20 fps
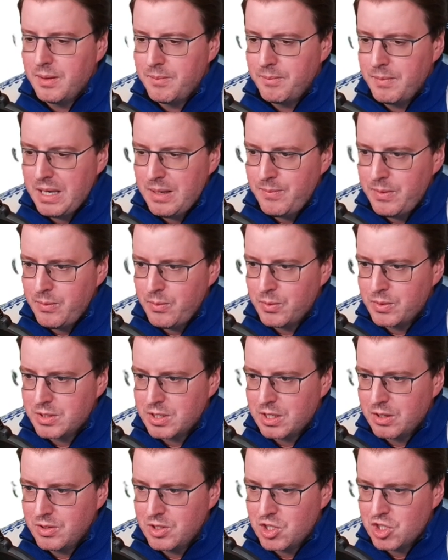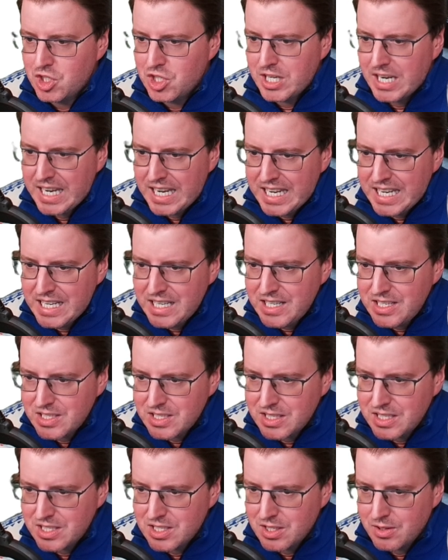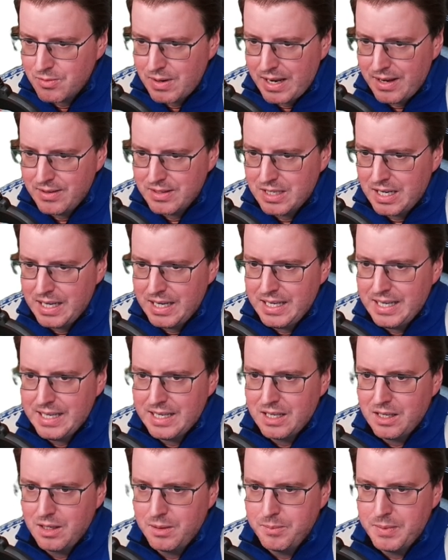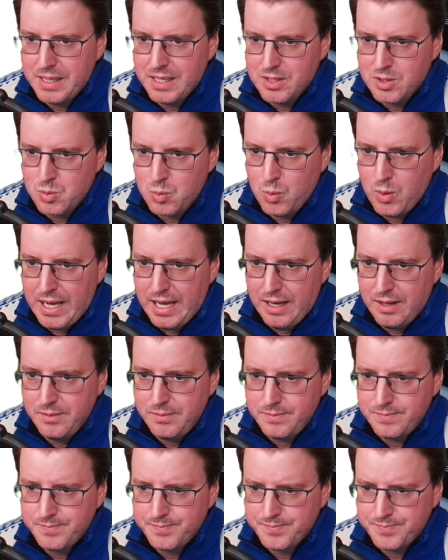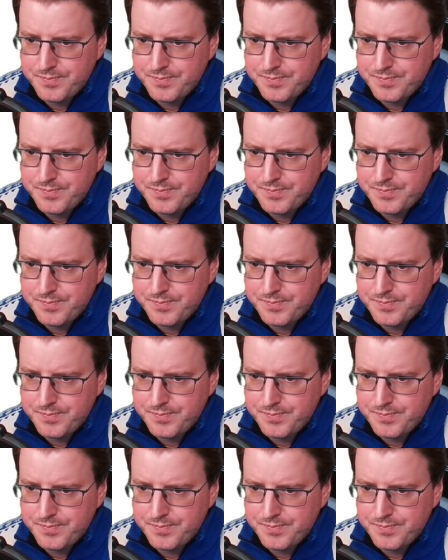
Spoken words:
Maybe we want to go and change this around a little bit as well.